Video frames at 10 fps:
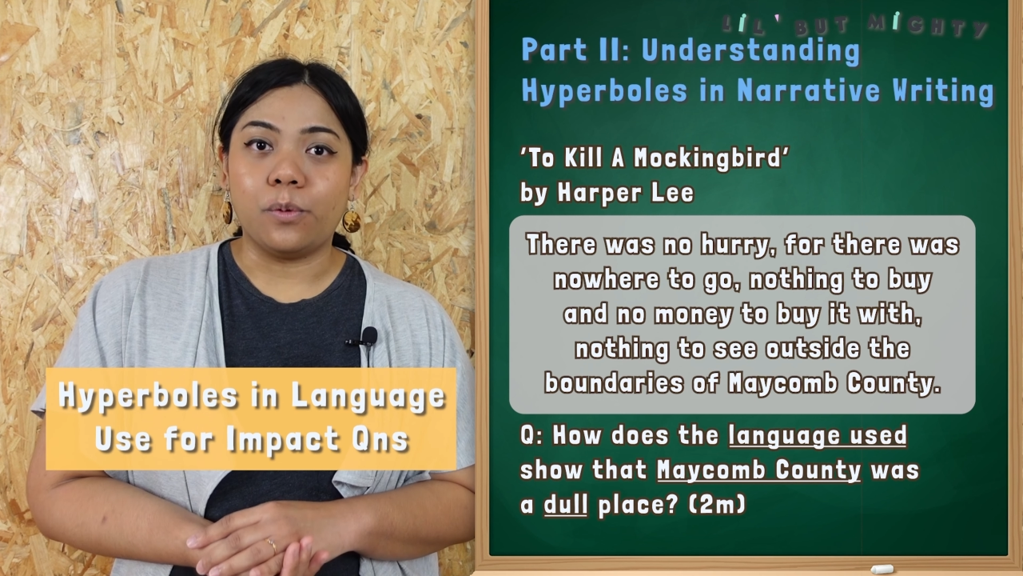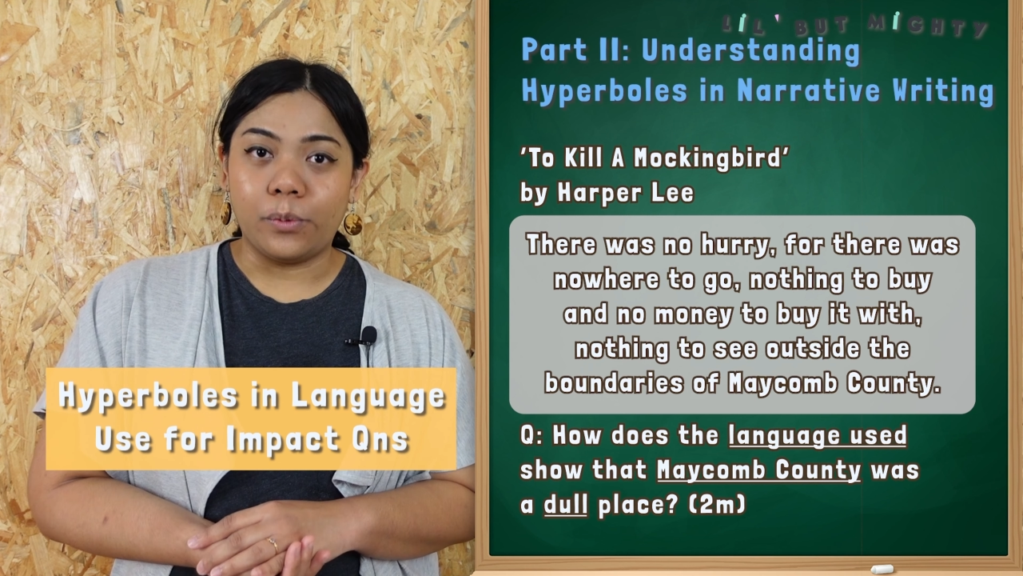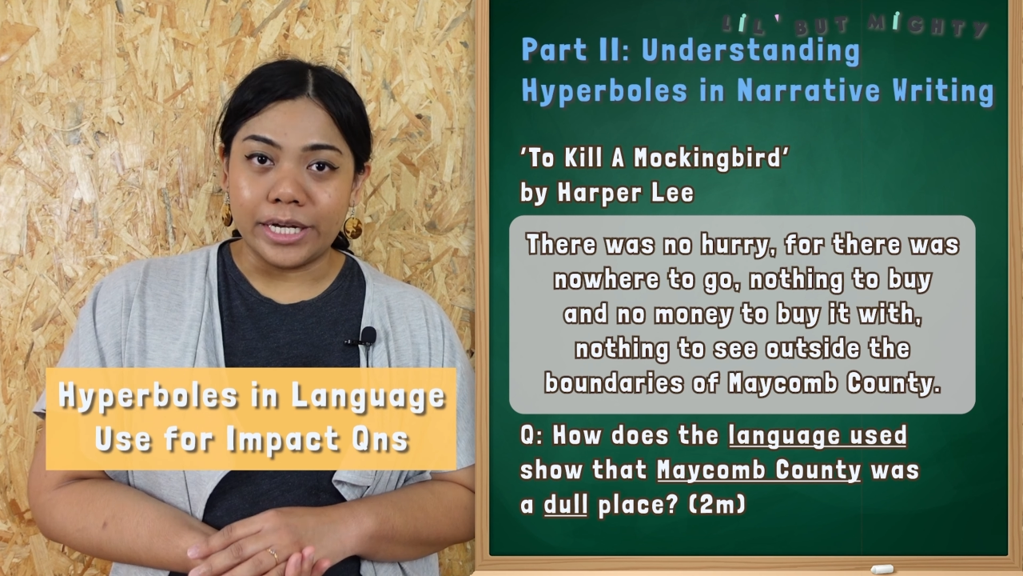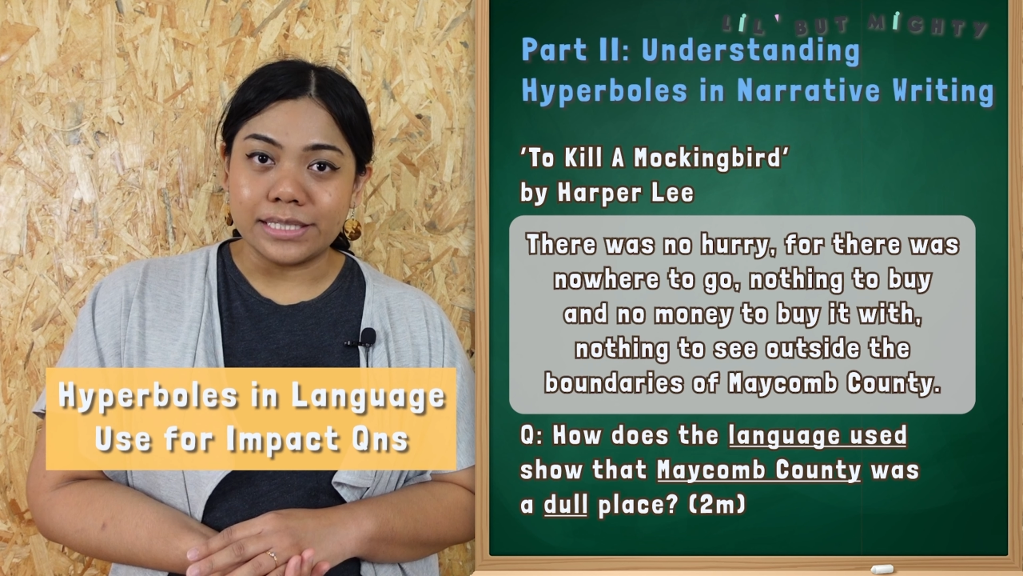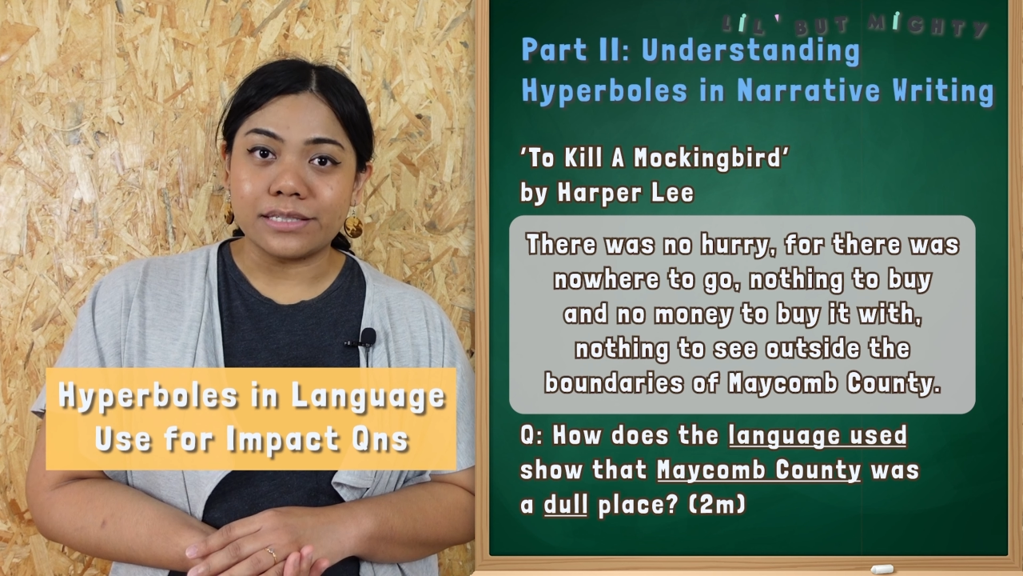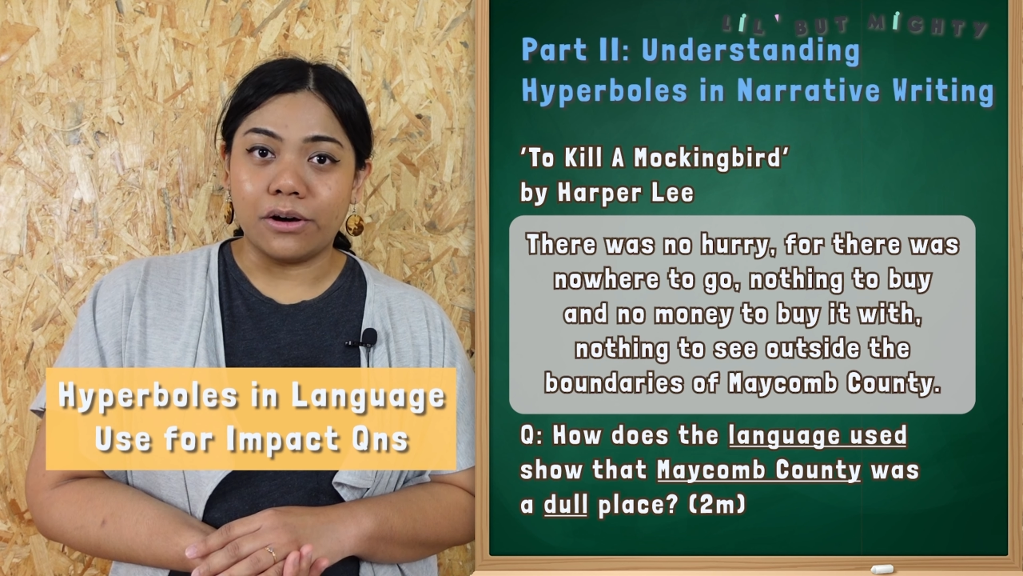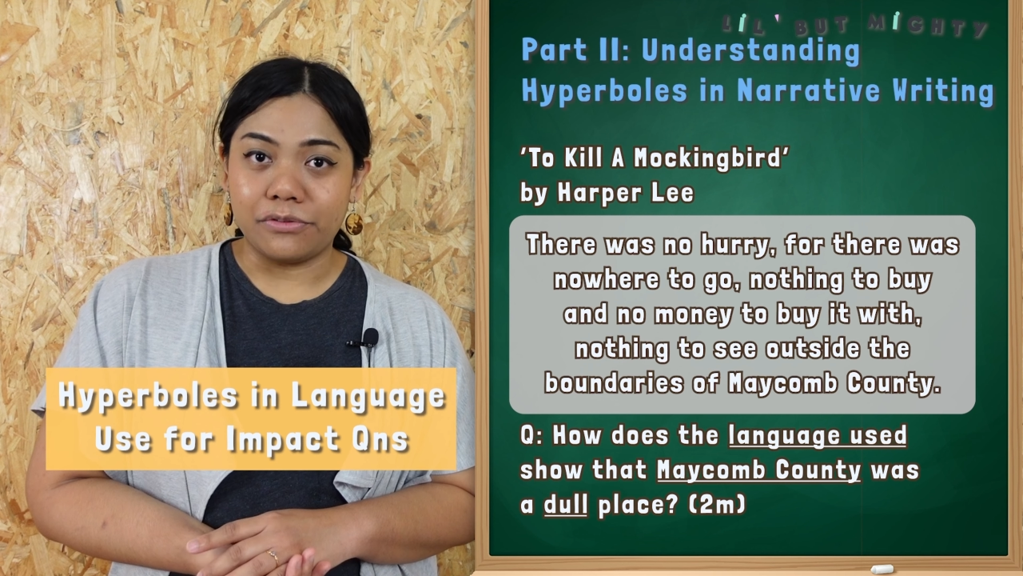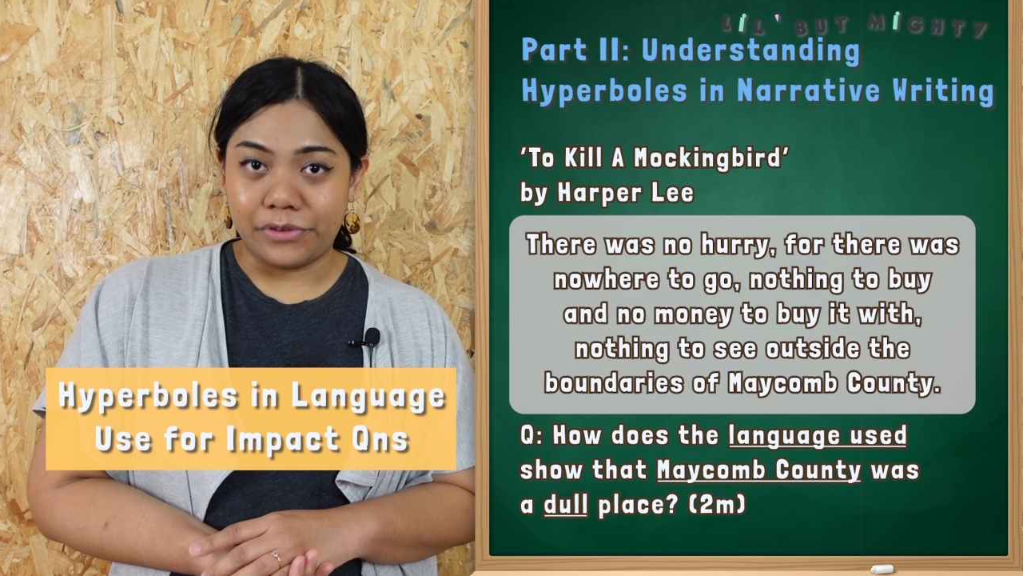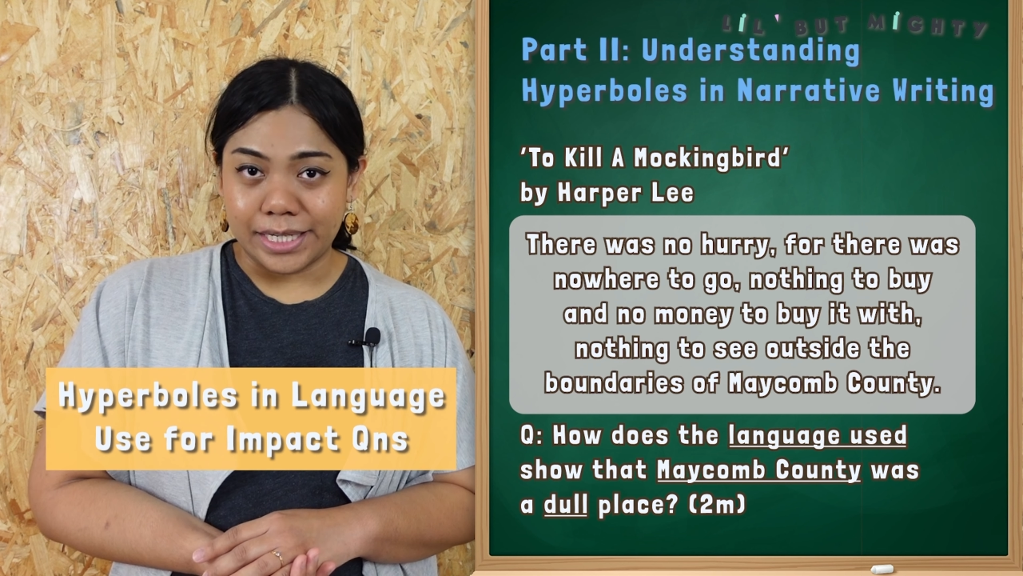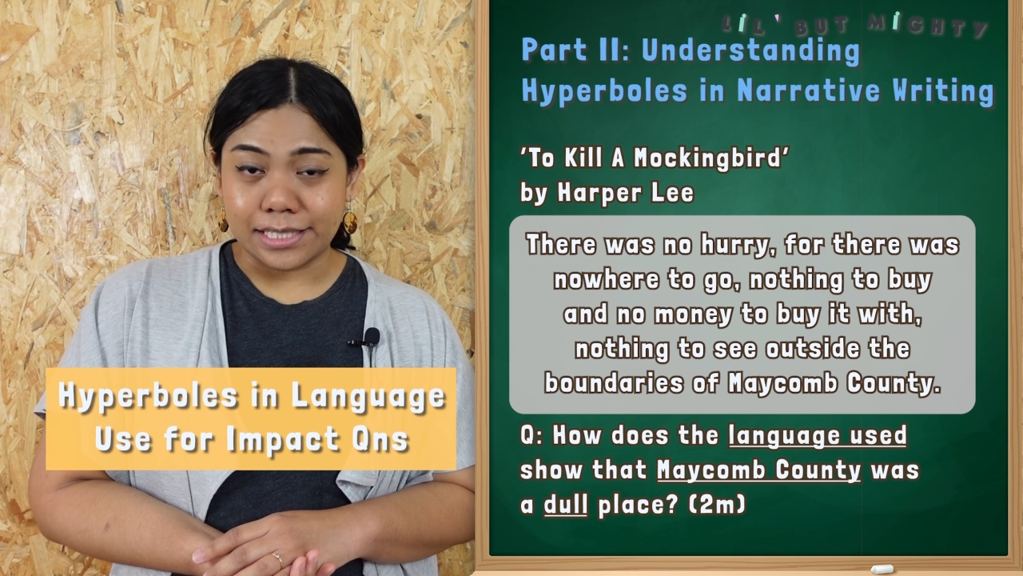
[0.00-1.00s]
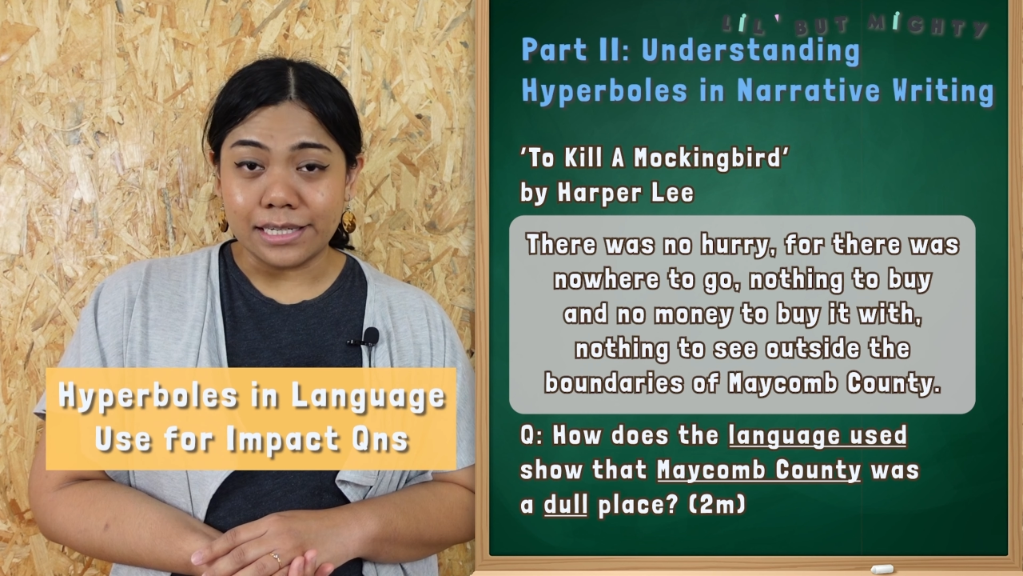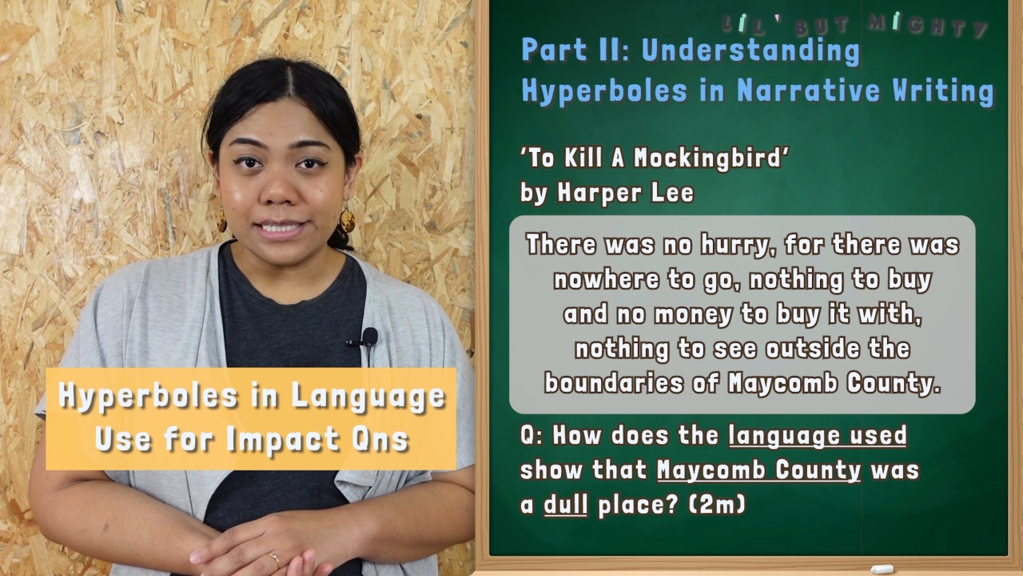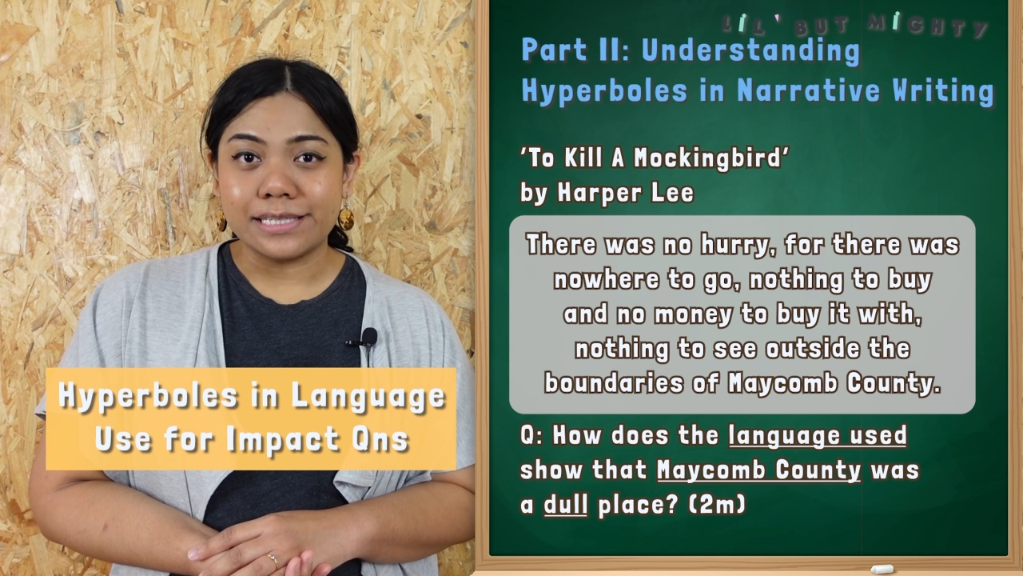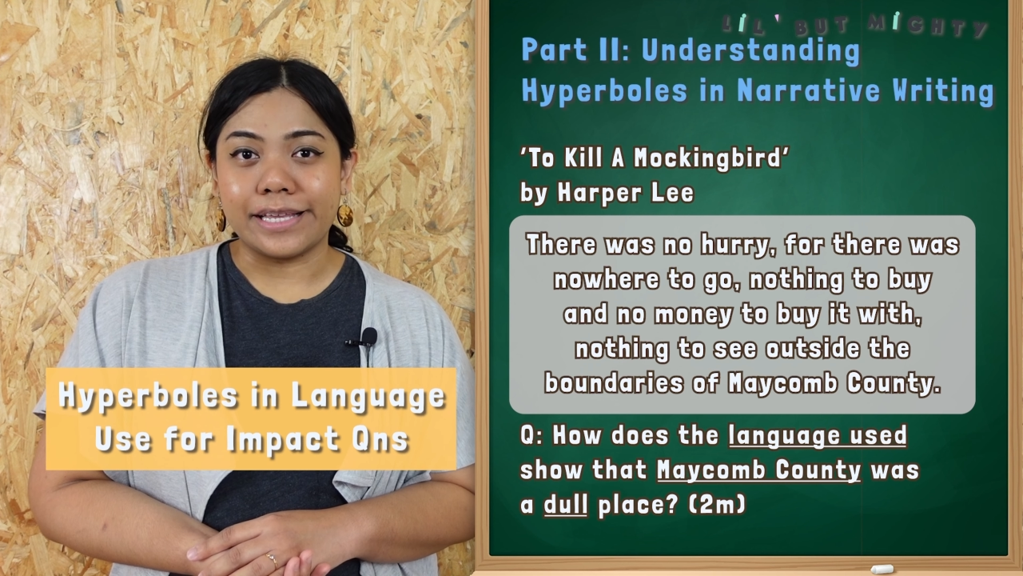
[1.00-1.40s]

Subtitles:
words or phrases